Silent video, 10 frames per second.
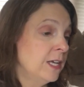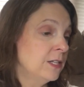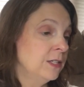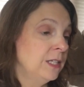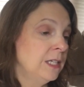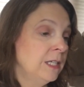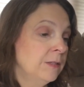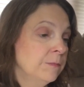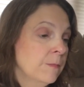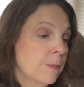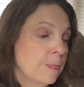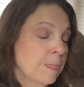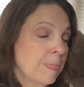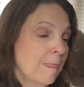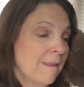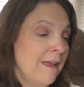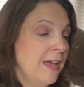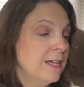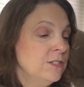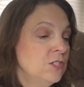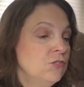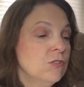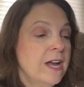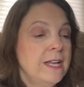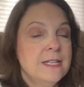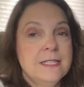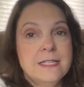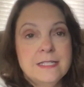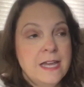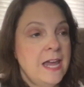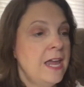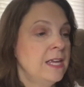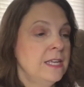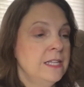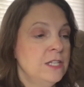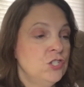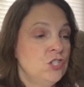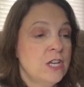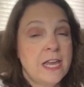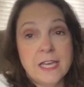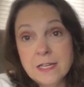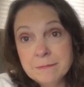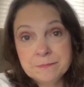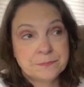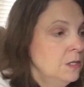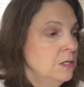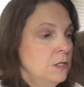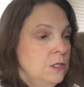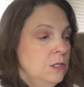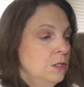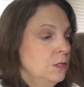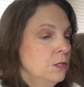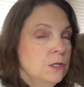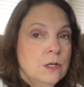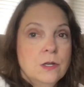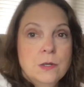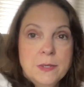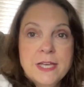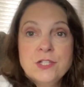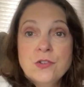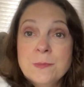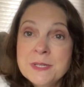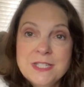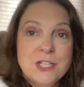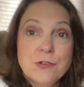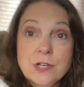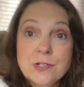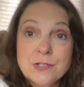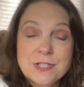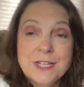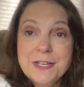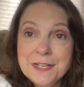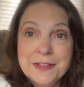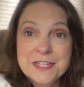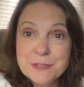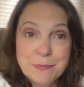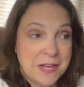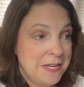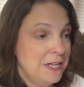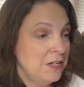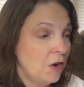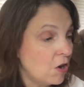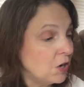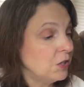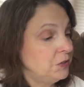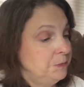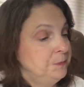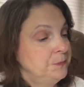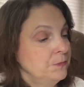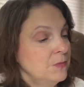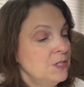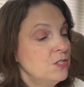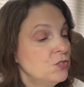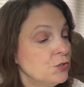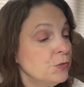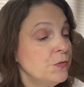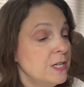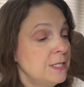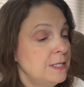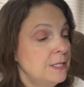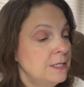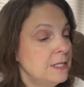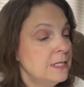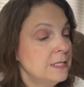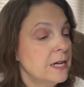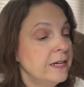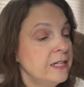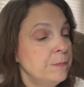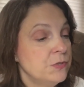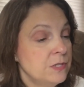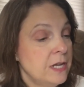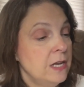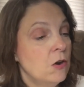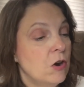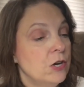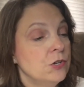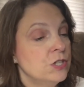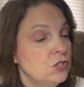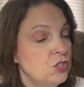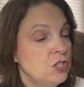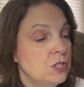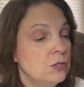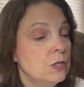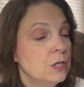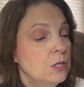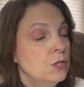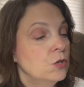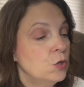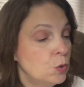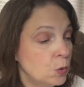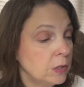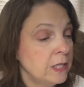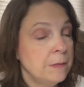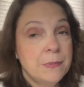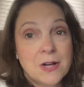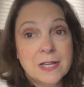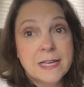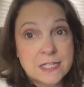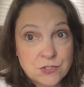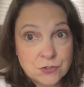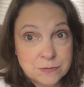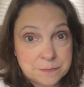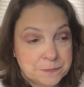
clean. And to dry it, it says to hang in the shade. Okay, so the materials in this blanket are, the surface says 90% arc chill cooling polyester